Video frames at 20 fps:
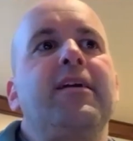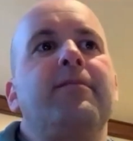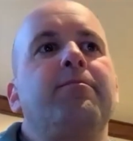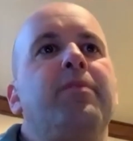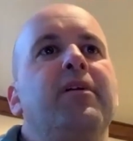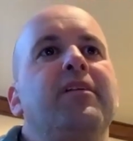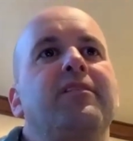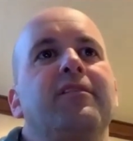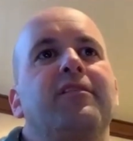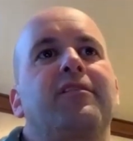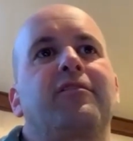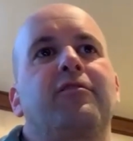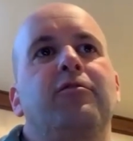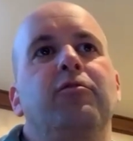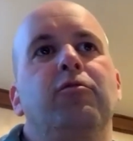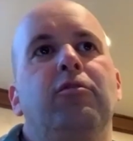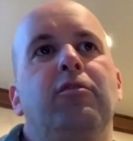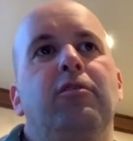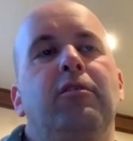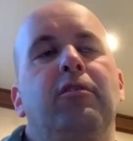in business
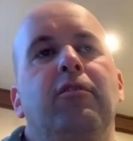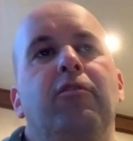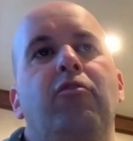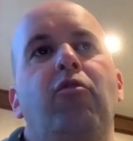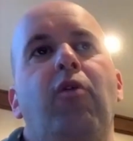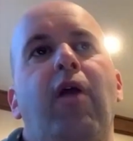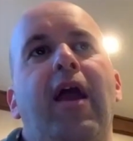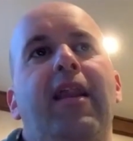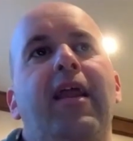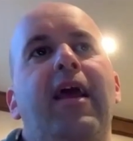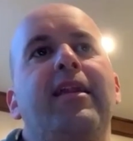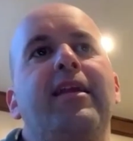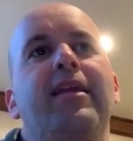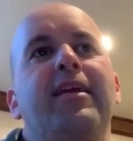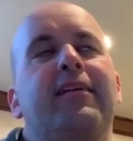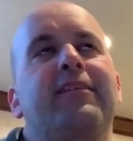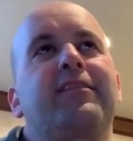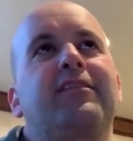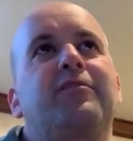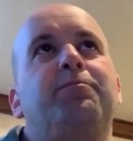school who had any
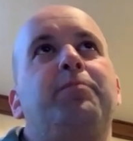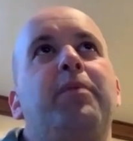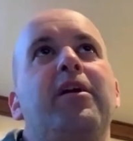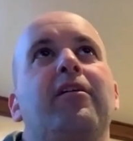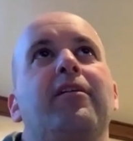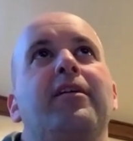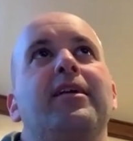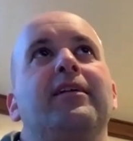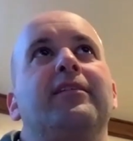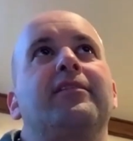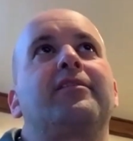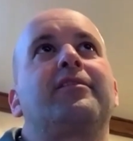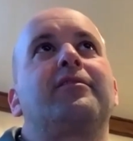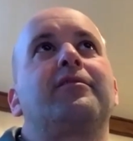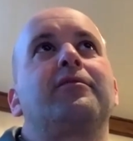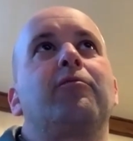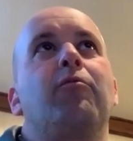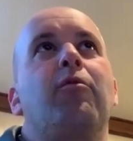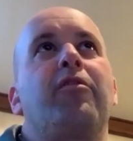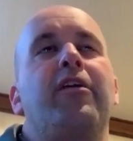
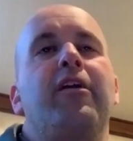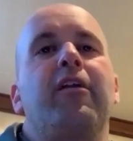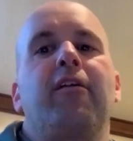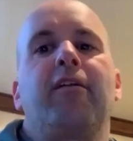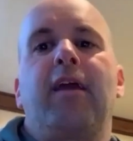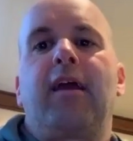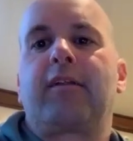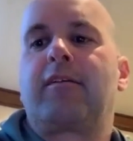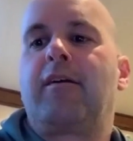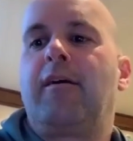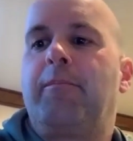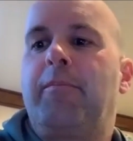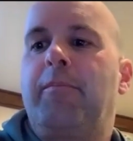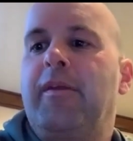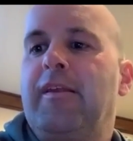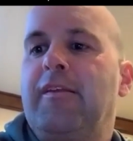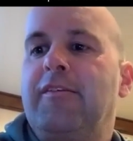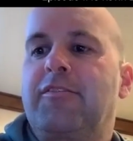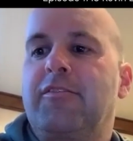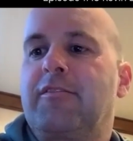experience with internet
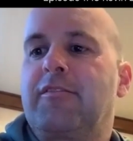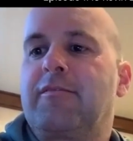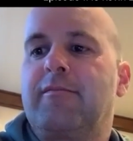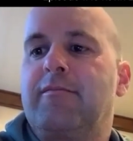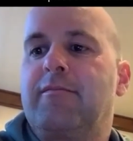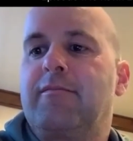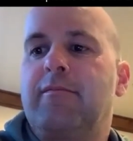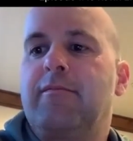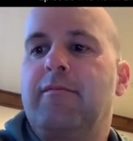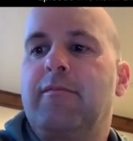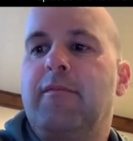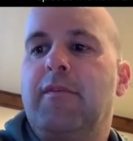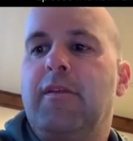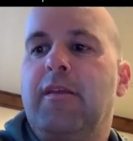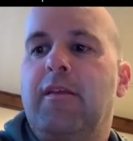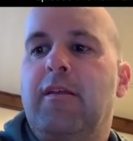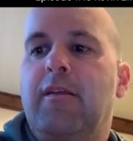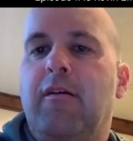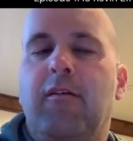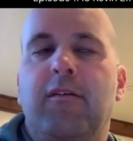companies or,
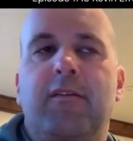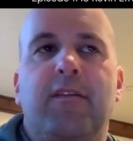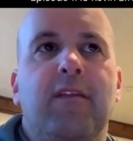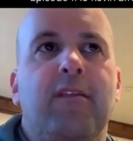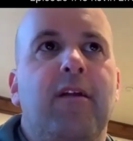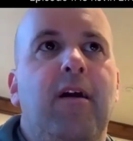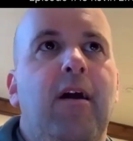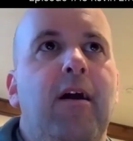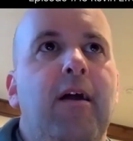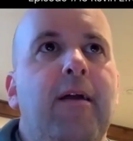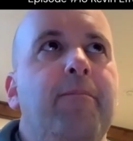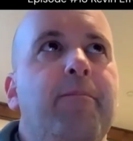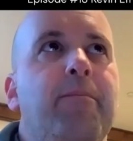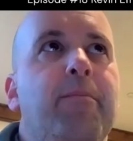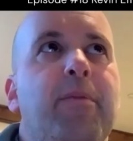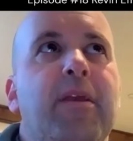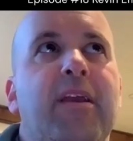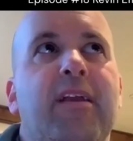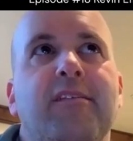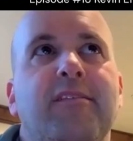you know, at the time,
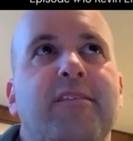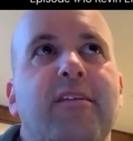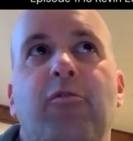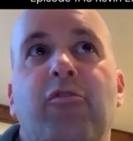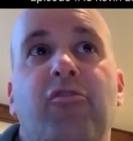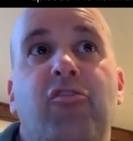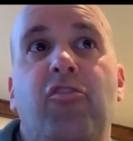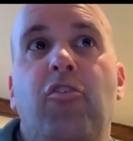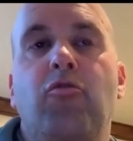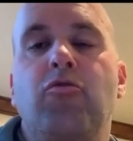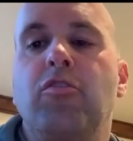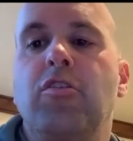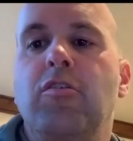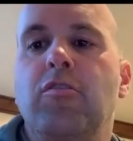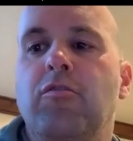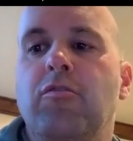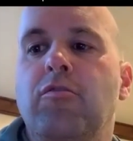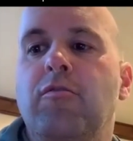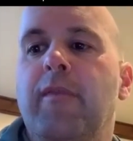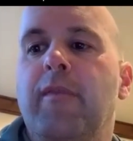because they were so
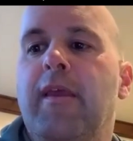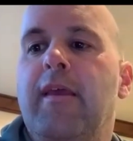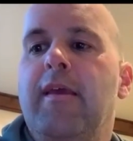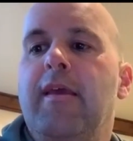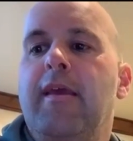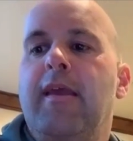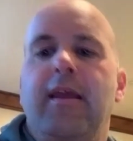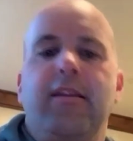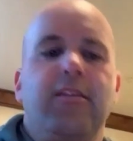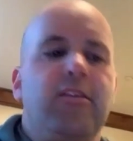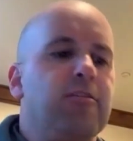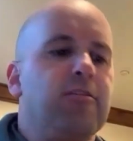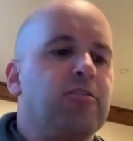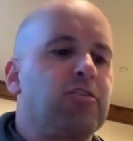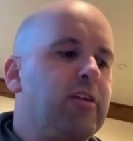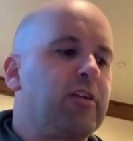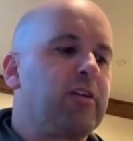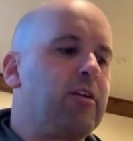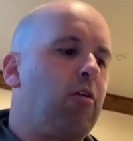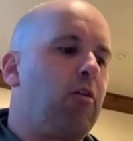new. And
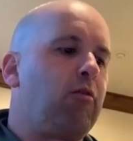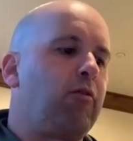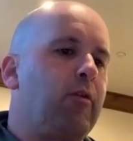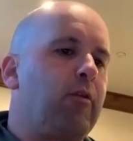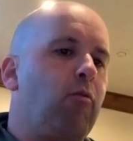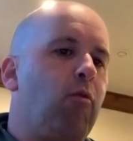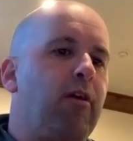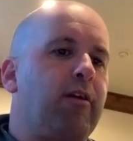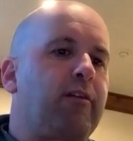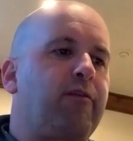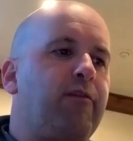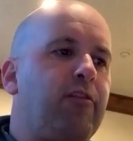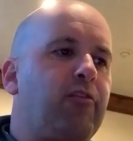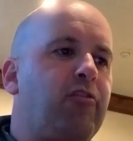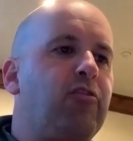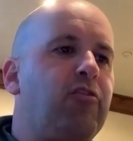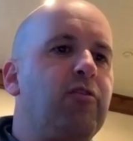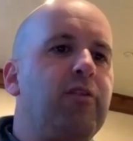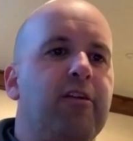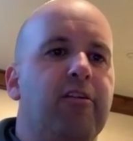usually you'd only work for
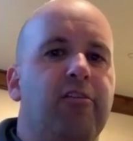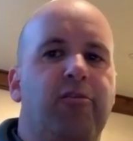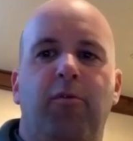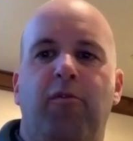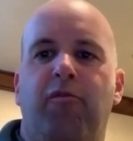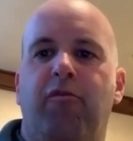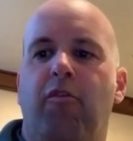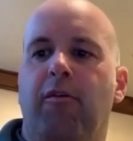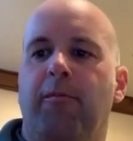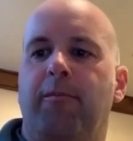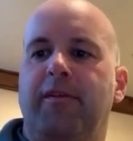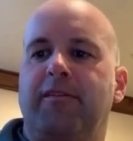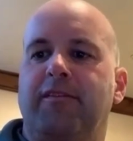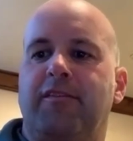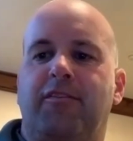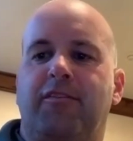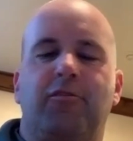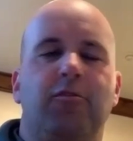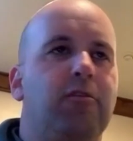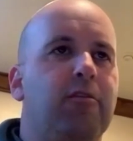2 years before
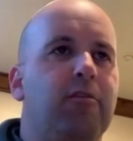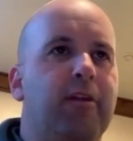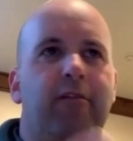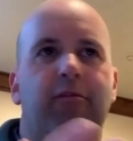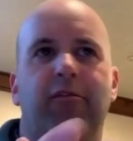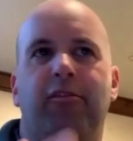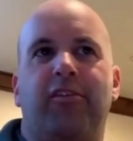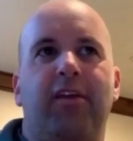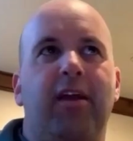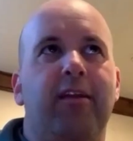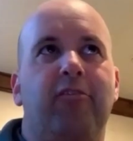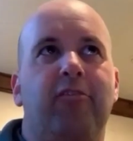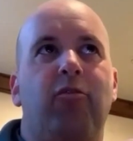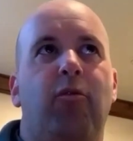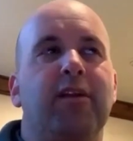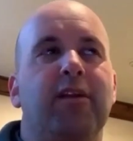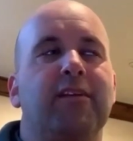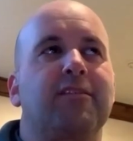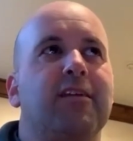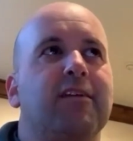business school and everyone's kind of
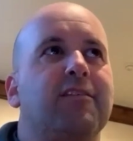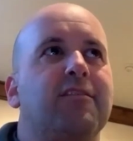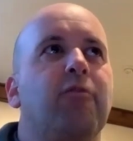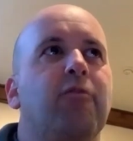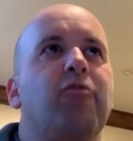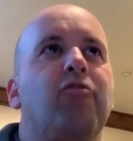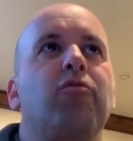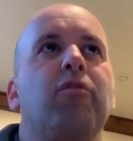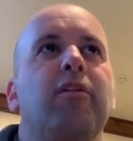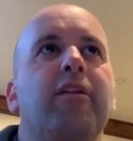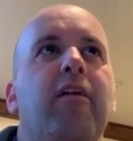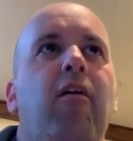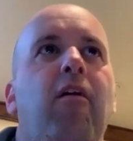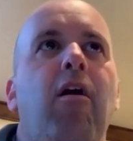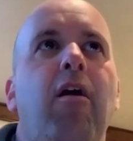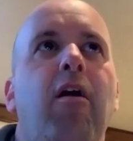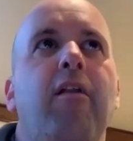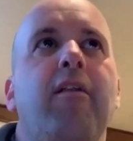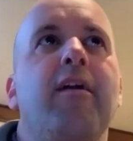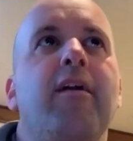26. So it was really
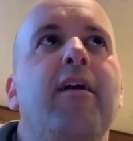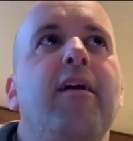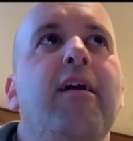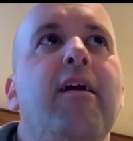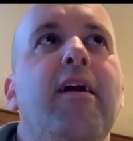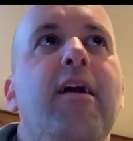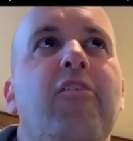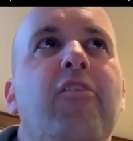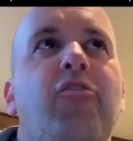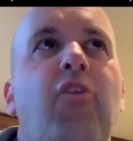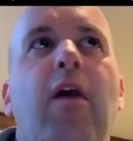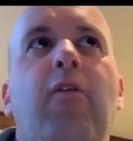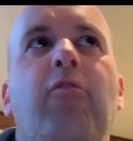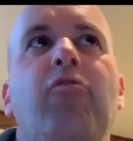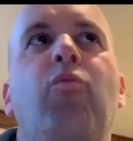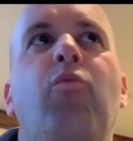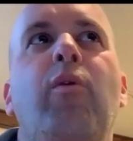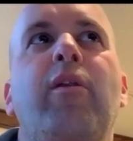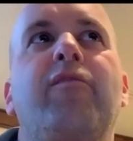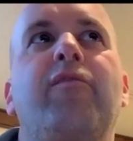hard. So I
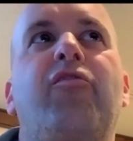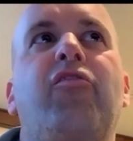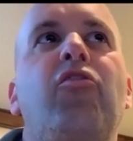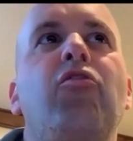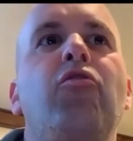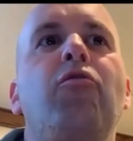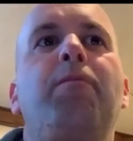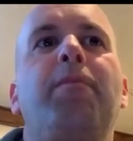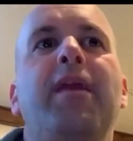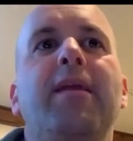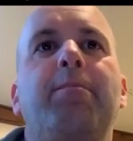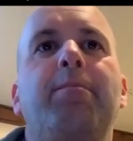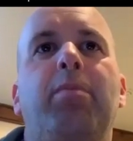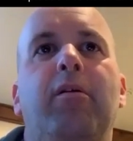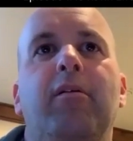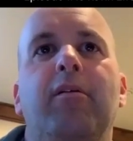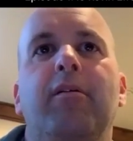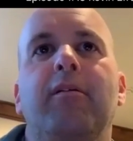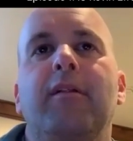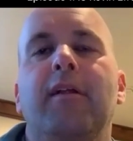was one of two
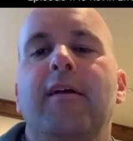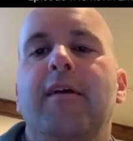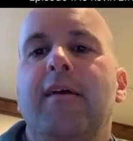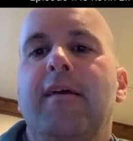people